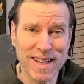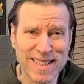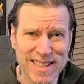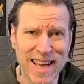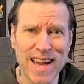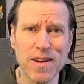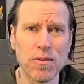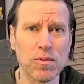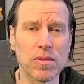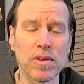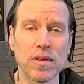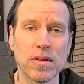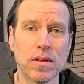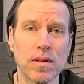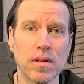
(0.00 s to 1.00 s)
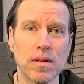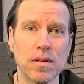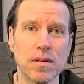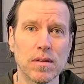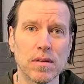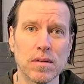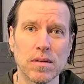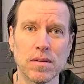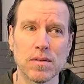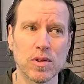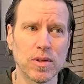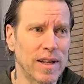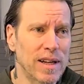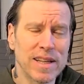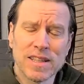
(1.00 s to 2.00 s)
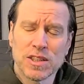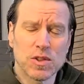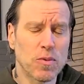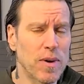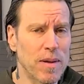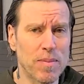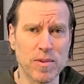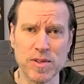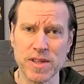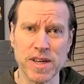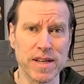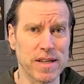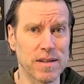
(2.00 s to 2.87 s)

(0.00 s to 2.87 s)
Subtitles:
sound at least 20%.